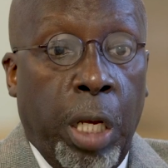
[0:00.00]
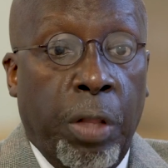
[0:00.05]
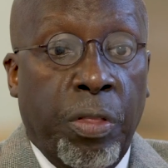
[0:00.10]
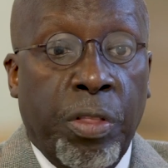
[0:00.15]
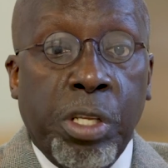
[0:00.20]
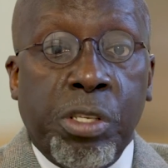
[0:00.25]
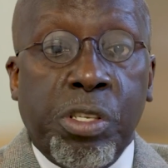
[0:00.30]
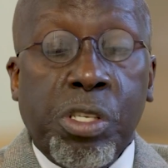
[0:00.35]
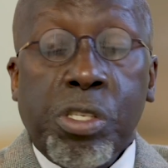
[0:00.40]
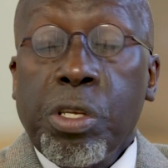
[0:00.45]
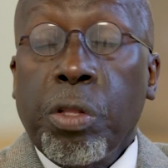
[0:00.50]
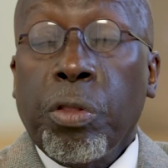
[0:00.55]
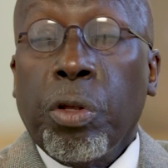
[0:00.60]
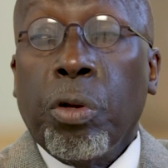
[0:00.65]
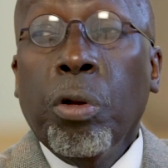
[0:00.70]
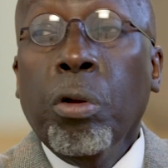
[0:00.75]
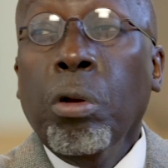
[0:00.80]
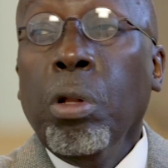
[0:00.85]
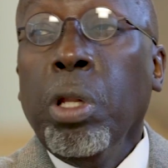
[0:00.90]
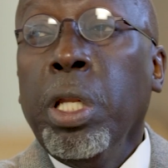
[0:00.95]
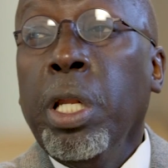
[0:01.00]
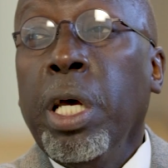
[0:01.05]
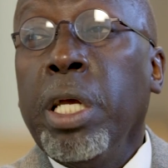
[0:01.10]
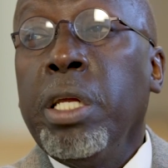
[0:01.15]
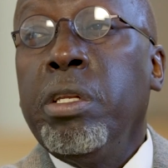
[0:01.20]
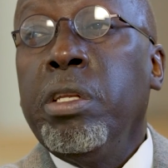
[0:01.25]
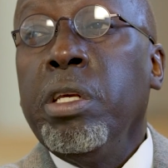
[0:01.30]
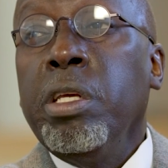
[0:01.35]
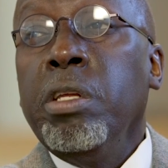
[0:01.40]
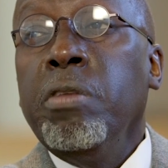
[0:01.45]
and this is in the early
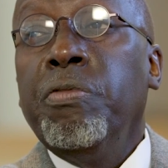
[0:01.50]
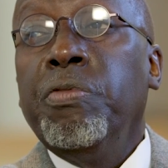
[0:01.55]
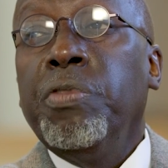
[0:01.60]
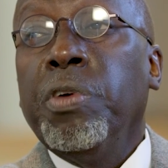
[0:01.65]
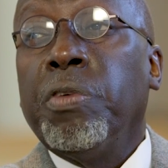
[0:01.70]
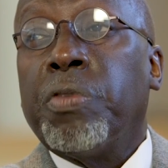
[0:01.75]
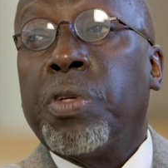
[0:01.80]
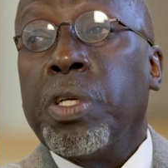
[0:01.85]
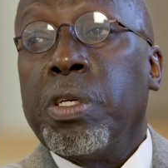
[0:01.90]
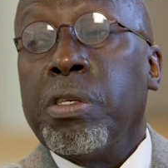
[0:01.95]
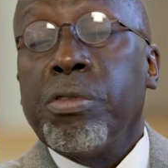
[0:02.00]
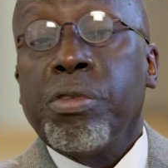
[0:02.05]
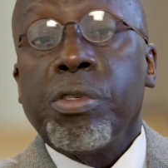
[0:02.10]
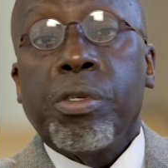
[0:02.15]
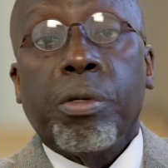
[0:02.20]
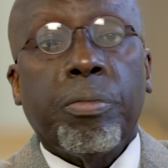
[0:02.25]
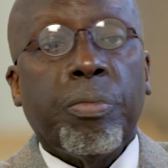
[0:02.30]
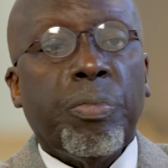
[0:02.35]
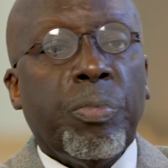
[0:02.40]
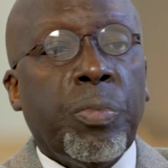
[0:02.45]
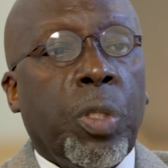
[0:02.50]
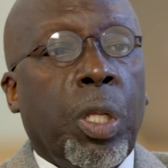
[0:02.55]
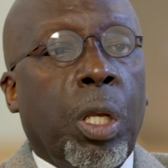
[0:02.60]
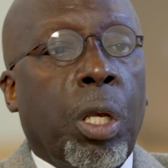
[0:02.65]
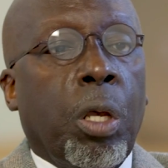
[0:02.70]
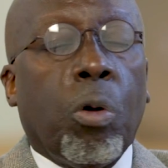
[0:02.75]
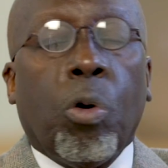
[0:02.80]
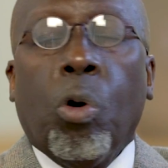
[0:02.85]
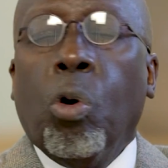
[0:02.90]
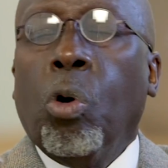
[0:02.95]
1950s,
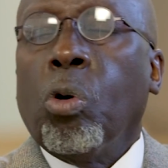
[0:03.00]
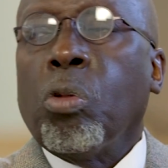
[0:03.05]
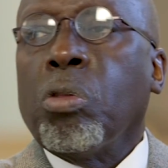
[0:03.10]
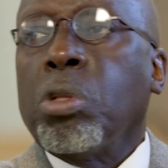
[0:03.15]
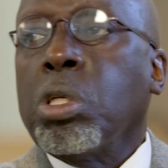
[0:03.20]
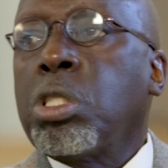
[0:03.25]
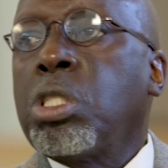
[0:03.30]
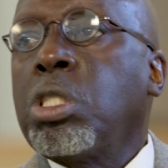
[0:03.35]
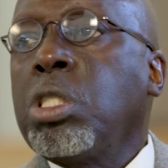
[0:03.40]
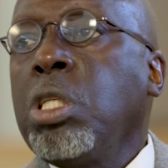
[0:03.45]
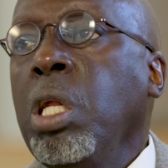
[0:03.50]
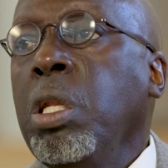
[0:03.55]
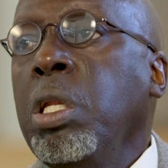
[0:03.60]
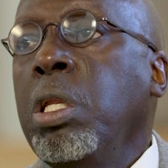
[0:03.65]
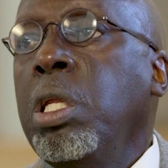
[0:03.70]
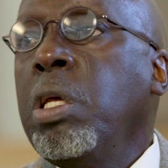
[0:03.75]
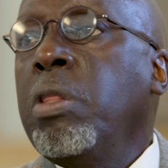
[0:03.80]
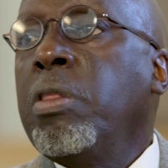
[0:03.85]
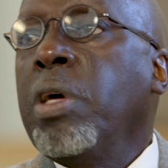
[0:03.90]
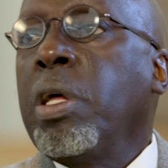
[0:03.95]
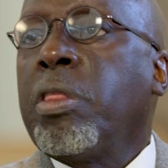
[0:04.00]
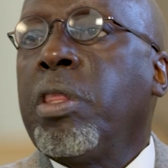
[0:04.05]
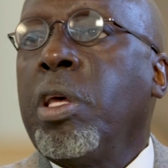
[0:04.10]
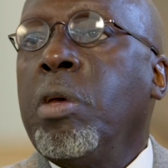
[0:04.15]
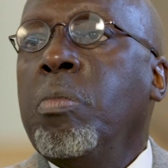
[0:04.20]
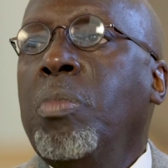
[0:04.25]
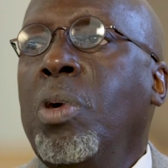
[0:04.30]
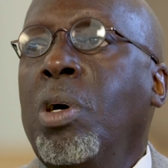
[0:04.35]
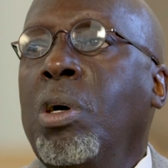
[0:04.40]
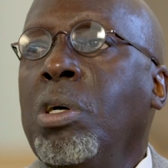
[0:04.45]
on the Sunday that they
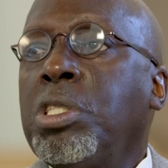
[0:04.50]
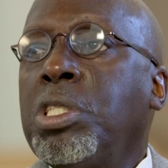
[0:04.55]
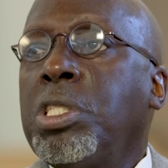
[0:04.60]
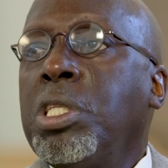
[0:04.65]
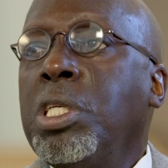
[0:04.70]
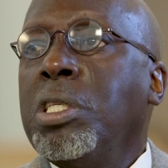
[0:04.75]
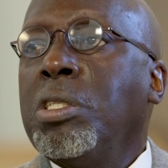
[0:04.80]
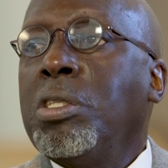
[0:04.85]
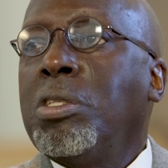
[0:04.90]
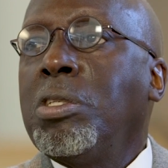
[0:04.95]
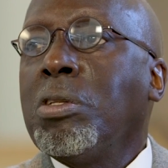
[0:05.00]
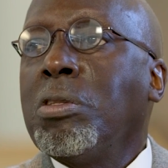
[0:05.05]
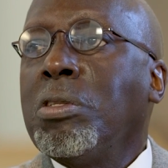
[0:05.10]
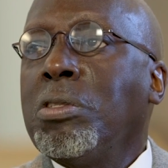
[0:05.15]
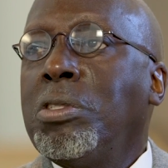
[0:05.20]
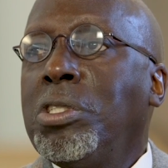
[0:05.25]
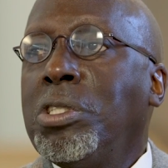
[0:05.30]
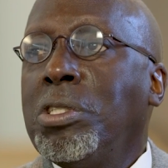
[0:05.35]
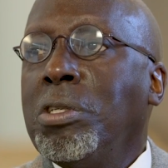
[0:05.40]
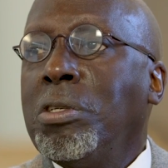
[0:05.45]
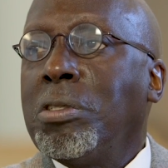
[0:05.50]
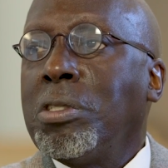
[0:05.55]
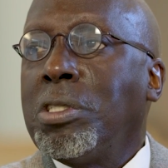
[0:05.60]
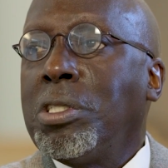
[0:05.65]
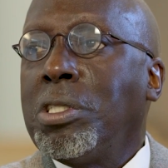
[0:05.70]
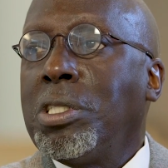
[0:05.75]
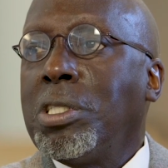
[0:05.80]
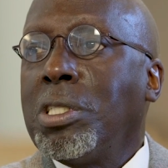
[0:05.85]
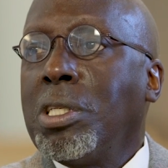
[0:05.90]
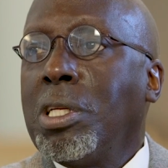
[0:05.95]
marched into the
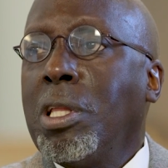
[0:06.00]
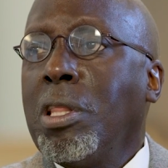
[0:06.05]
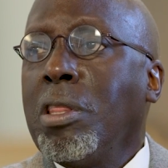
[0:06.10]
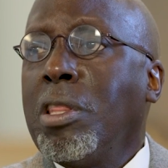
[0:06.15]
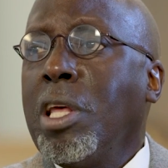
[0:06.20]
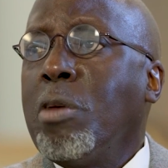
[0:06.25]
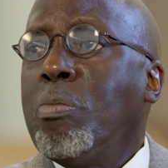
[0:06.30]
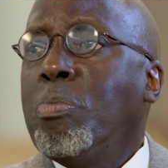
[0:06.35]
church, they